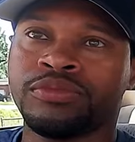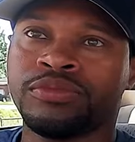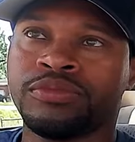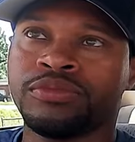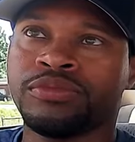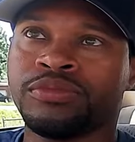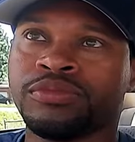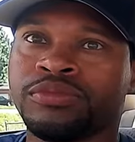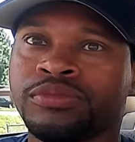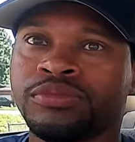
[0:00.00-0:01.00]

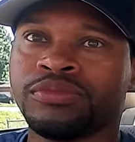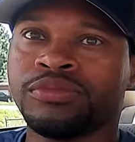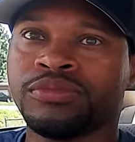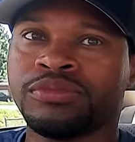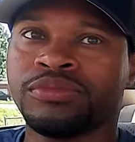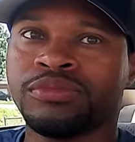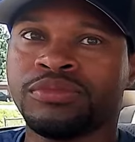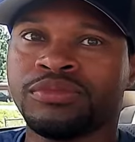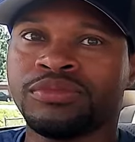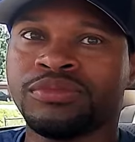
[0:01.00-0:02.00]

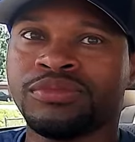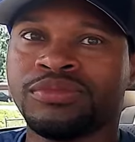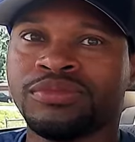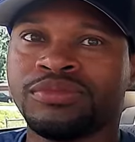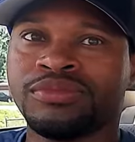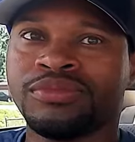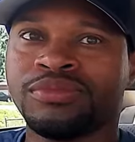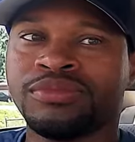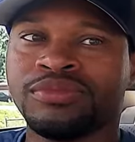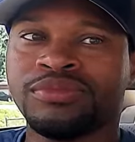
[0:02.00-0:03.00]

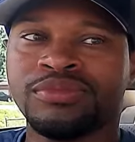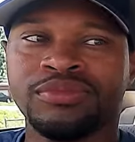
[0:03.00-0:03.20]
(not speaking)